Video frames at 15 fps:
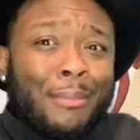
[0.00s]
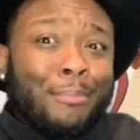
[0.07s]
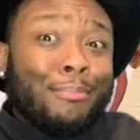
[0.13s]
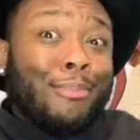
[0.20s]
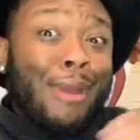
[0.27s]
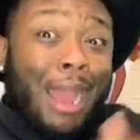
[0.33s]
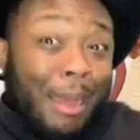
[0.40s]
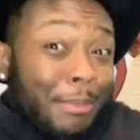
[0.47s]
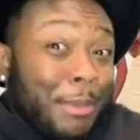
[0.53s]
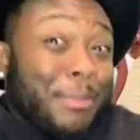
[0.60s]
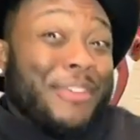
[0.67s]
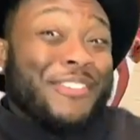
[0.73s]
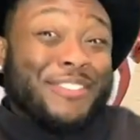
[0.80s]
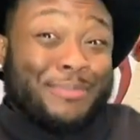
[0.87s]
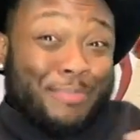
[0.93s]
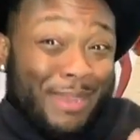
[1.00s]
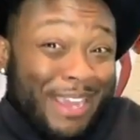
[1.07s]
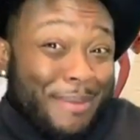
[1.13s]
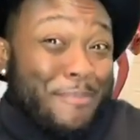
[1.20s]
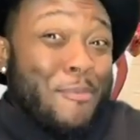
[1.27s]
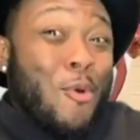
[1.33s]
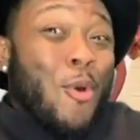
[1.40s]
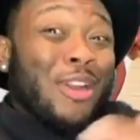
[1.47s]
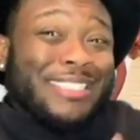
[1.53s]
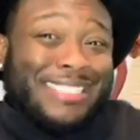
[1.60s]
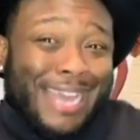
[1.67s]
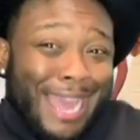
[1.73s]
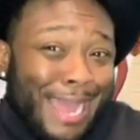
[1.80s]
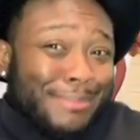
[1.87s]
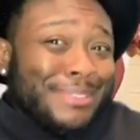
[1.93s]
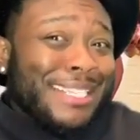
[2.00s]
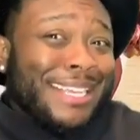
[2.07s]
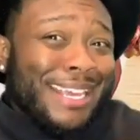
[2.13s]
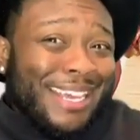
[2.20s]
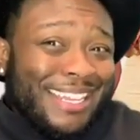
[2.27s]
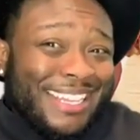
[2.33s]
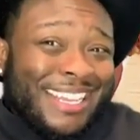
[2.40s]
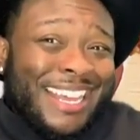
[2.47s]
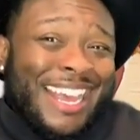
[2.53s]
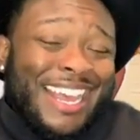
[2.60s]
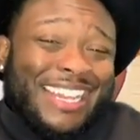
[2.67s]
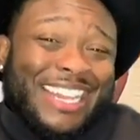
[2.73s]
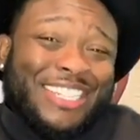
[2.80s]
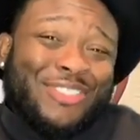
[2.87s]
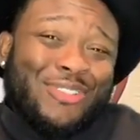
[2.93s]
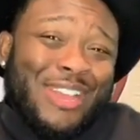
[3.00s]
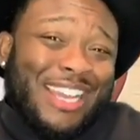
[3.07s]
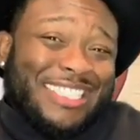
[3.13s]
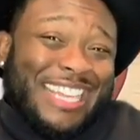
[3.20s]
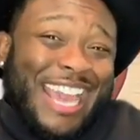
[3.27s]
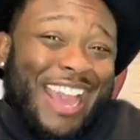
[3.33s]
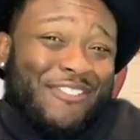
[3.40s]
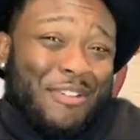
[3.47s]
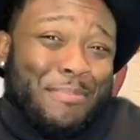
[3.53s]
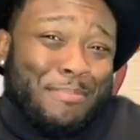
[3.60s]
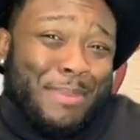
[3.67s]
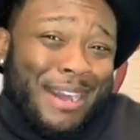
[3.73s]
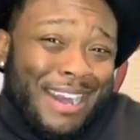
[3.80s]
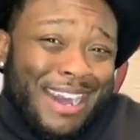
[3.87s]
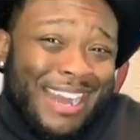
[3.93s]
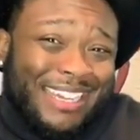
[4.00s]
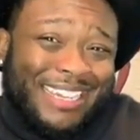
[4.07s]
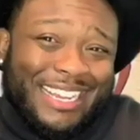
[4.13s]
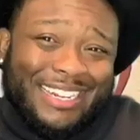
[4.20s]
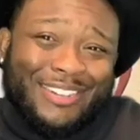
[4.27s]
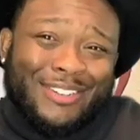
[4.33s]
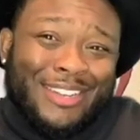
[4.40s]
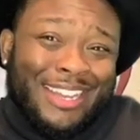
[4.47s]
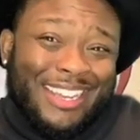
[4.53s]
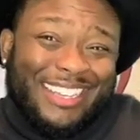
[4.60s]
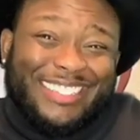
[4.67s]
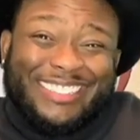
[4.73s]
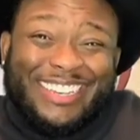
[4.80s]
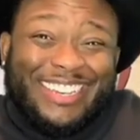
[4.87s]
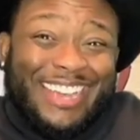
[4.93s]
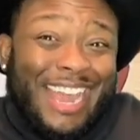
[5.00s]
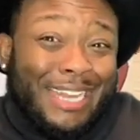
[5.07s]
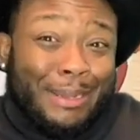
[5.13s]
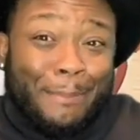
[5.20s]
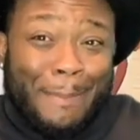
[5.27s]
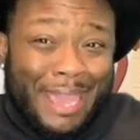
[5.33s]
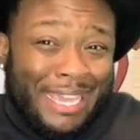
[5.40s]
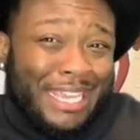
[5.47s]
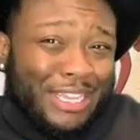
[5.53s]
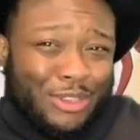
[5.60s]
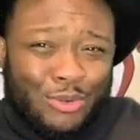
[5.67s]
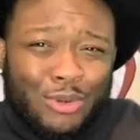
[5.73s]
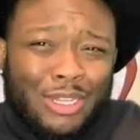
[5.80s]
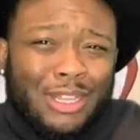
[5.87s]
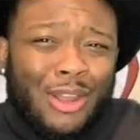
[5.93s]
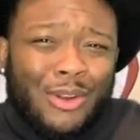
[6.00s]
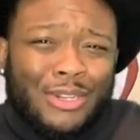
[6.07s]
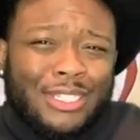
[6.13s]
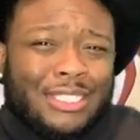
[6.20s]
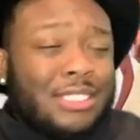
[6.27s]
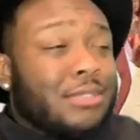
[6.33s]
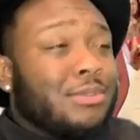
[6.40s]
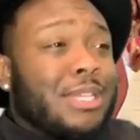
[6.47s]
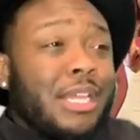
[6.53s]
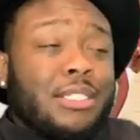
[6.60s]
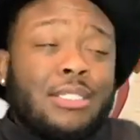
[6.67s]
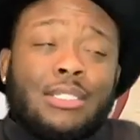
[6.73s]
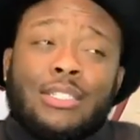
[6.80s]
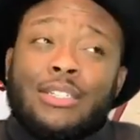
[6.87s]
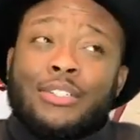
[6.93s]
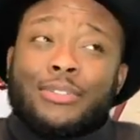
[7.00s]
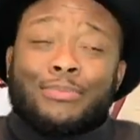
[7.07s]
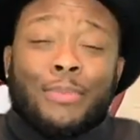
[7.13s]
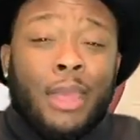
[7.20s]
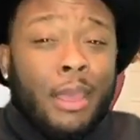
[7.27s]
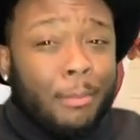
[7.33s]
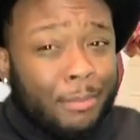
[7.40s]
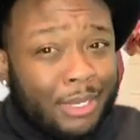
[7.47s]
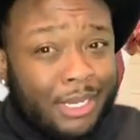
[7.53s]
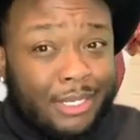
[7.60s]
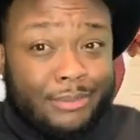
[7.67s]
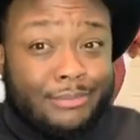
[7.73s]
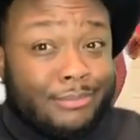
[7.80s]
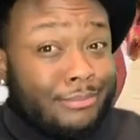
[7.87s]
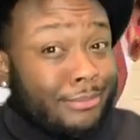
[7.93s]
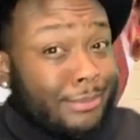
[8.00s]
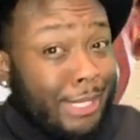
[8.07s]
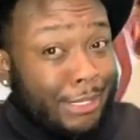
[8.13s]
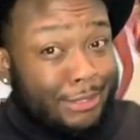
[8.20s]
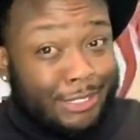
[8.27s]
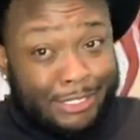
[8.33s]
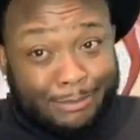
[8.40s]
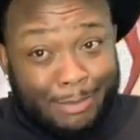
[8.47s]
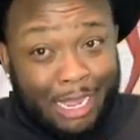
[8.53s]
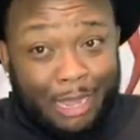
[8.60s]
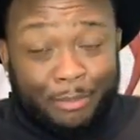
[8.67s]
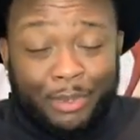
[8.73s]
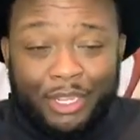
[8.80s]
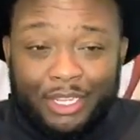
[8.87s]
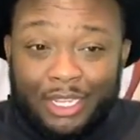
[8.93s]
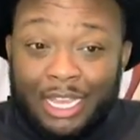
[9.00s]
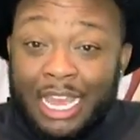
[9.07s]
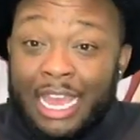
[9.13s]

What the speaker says: probably be spent more time together, that you guys will have a bond that could kind of make it through a long distance relationship. But that's just my opinion.